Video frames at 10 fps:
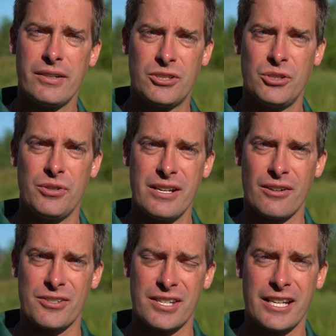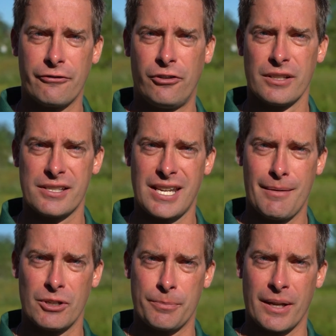to 2 years to get full
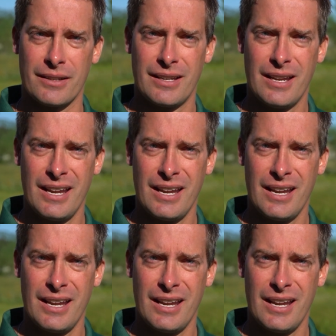establishment.